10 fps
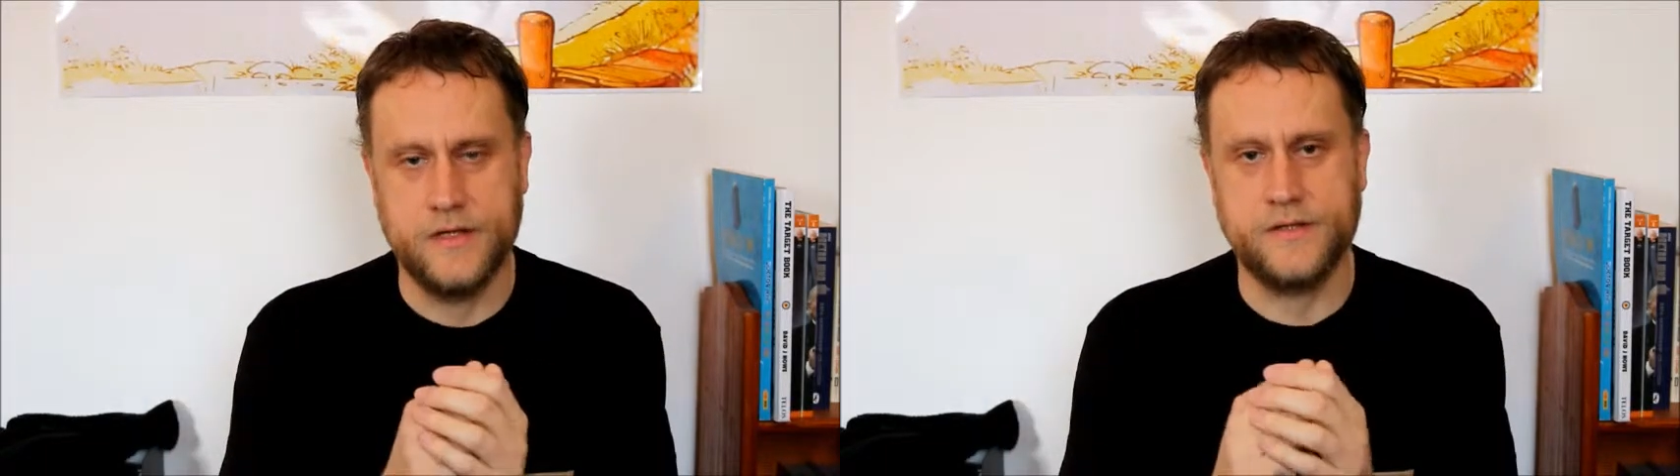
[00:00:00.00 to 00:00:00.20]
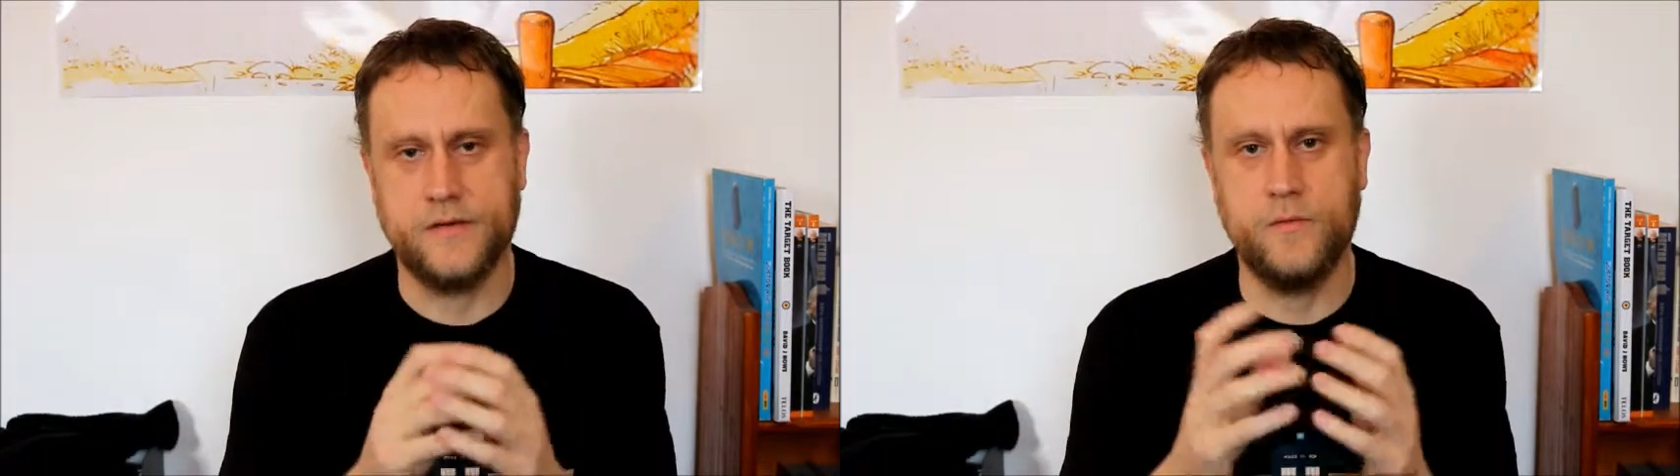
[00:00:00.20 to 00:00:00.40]

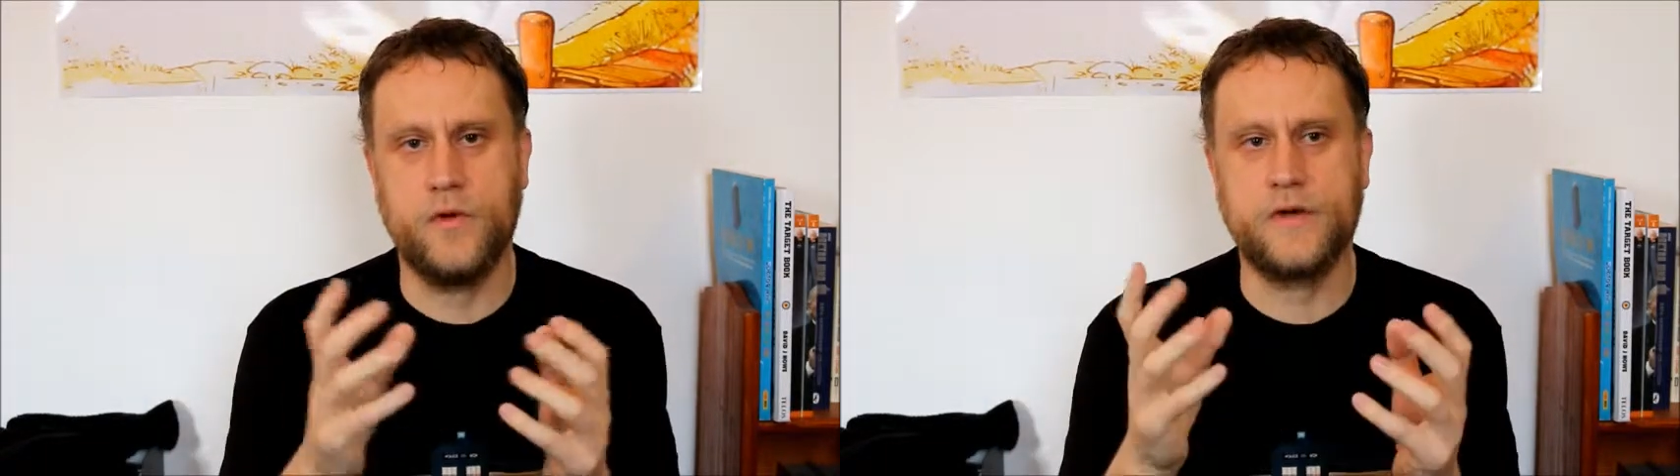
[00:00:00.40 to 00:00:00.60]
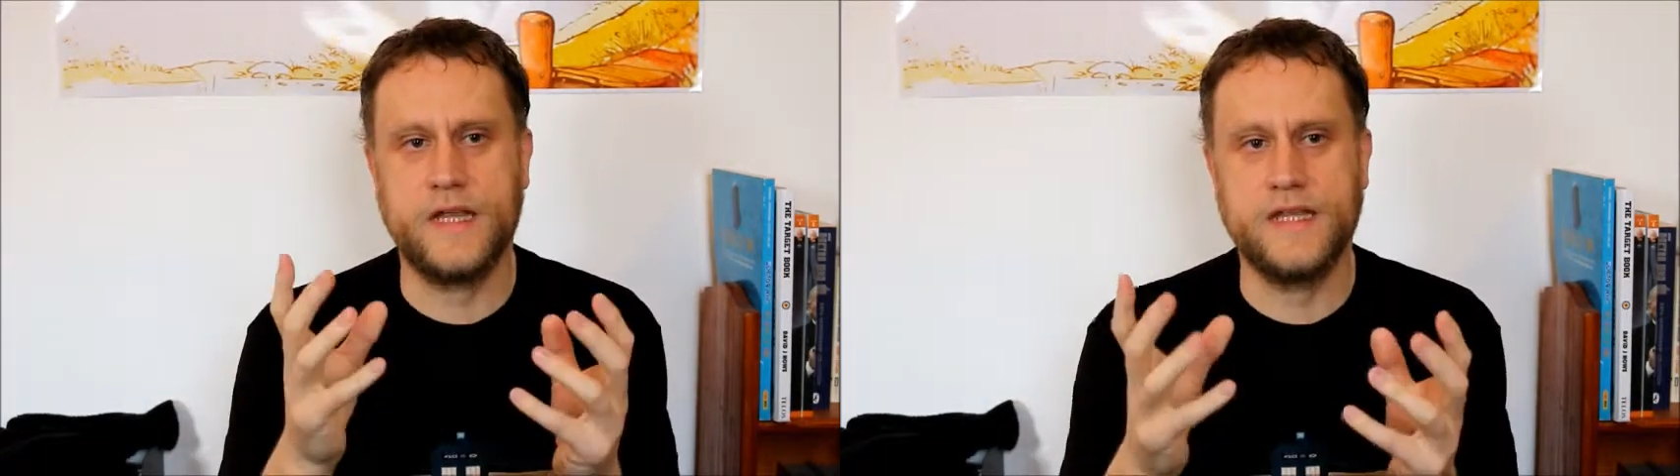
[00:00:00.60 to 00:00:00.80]
So
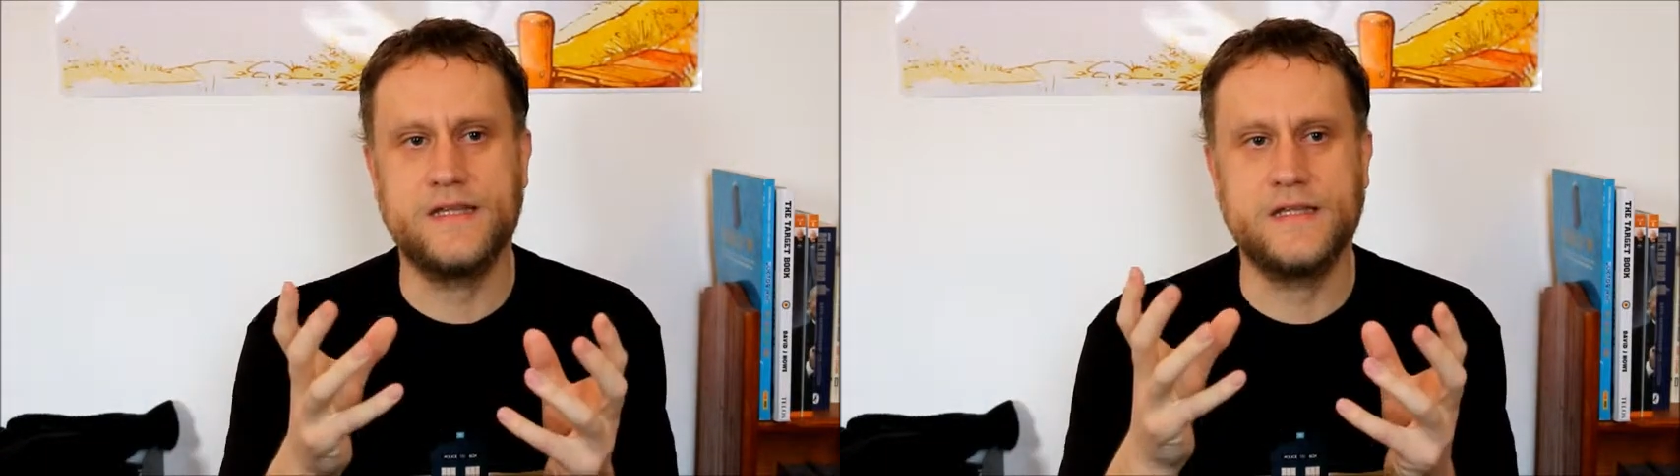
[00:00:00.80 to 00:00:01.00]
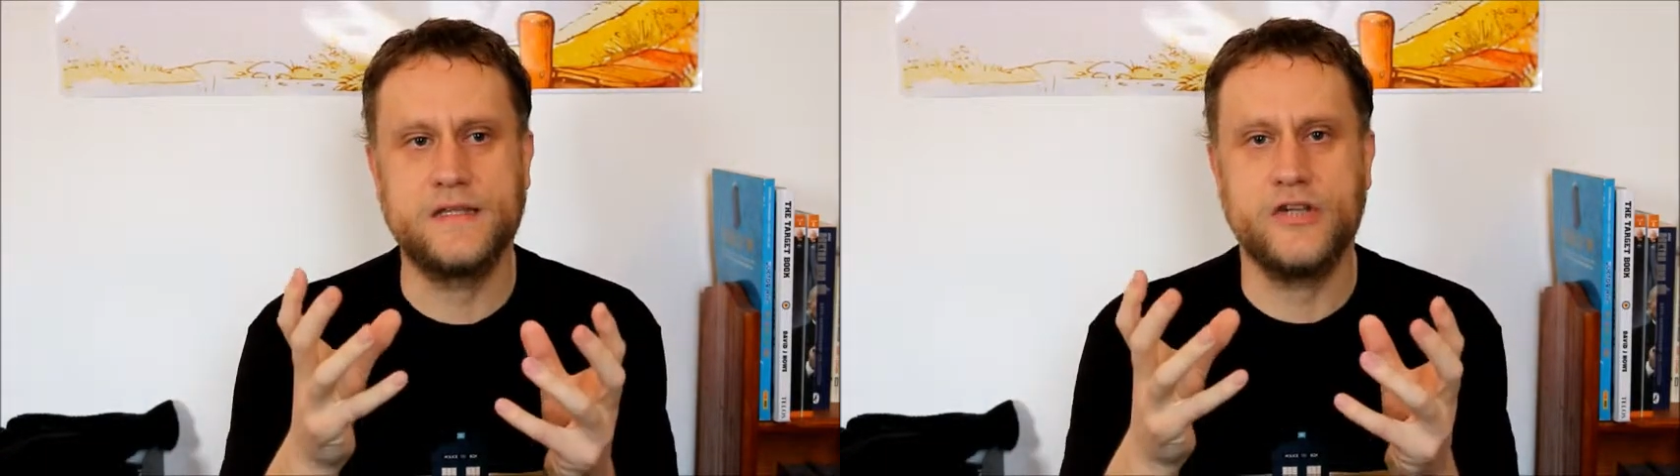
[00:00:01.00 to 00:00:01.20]
what
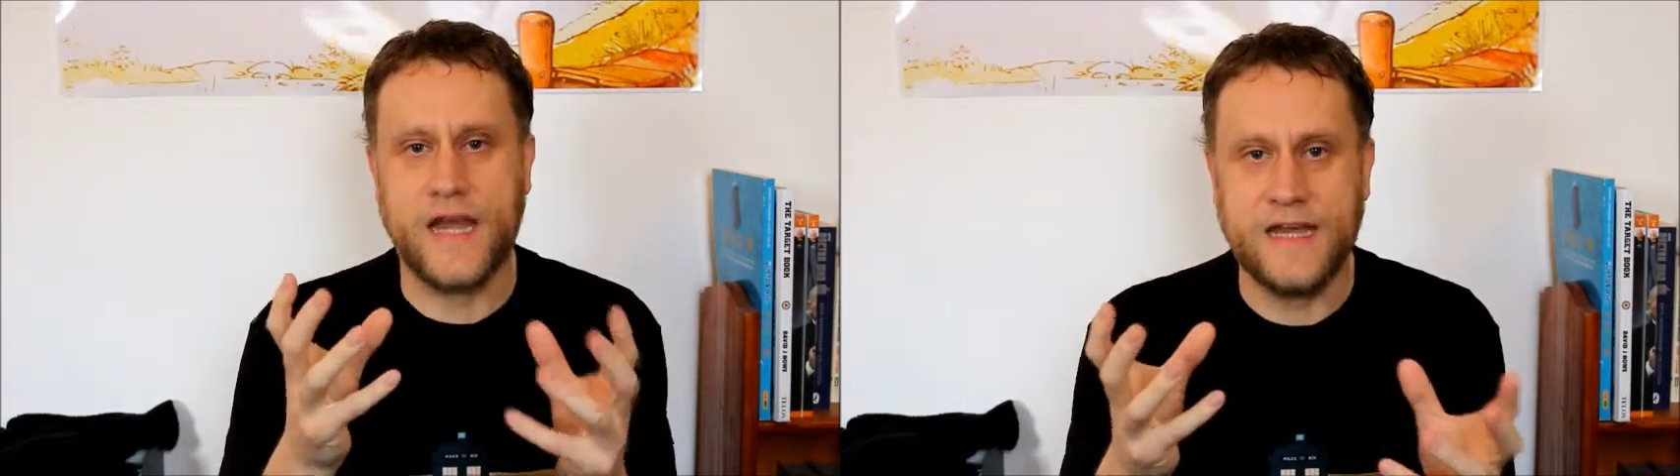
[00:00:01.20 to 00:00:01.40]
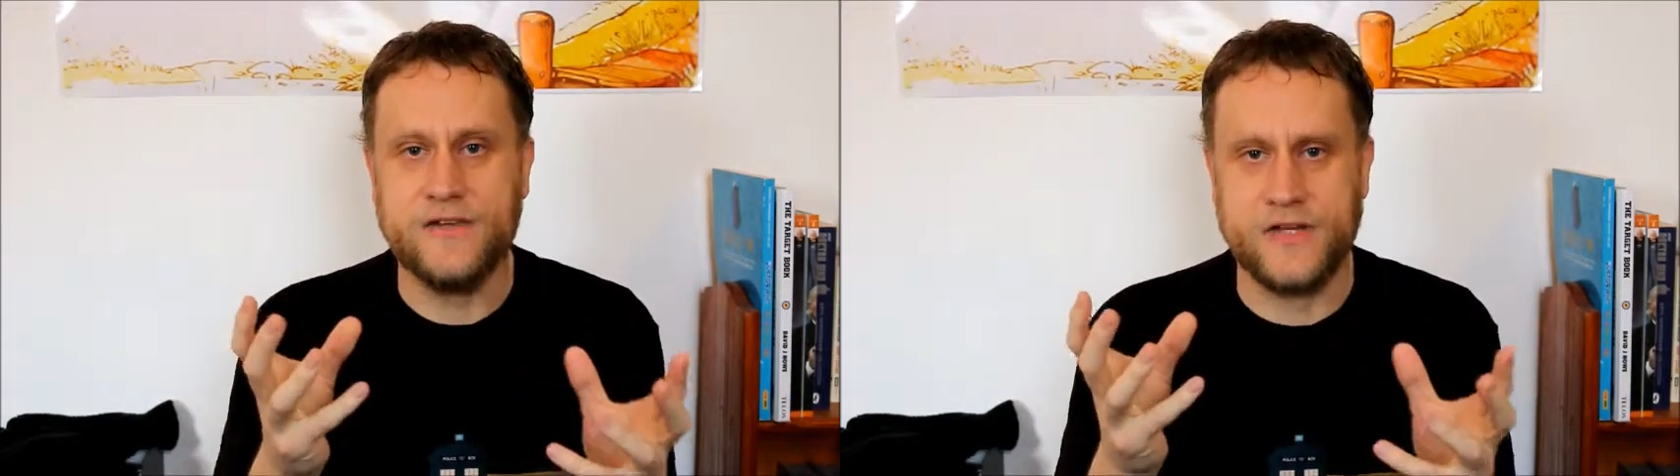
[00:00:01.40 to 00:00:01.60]
is
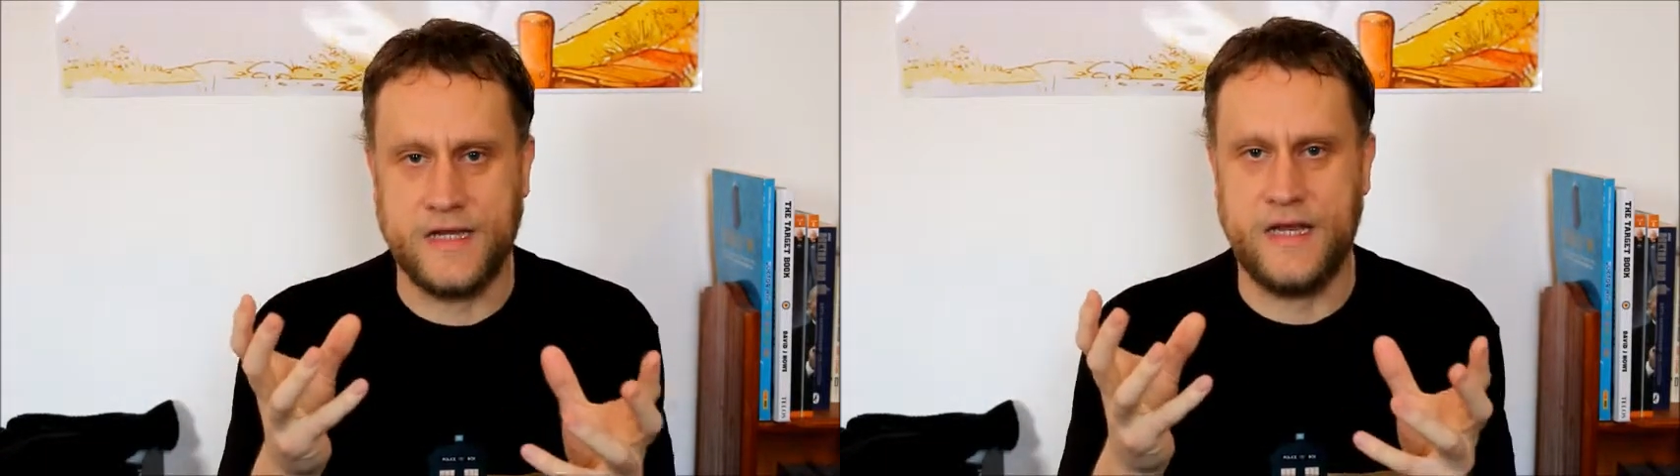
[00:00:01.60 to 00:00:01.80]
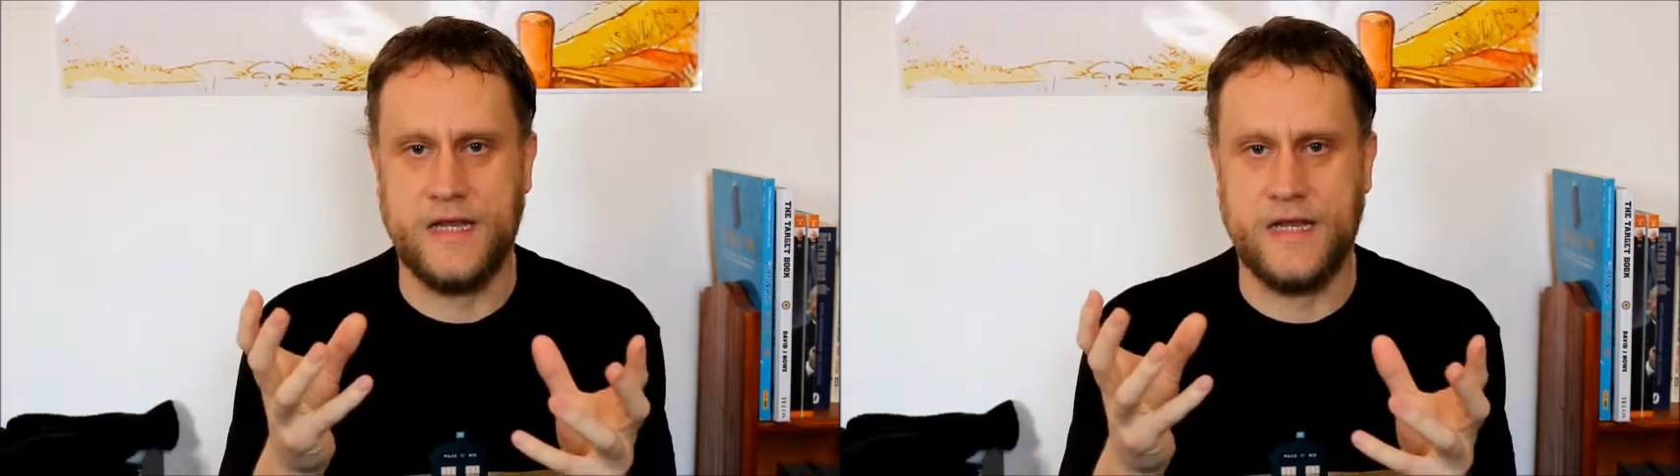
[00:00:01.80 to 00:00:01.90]
changing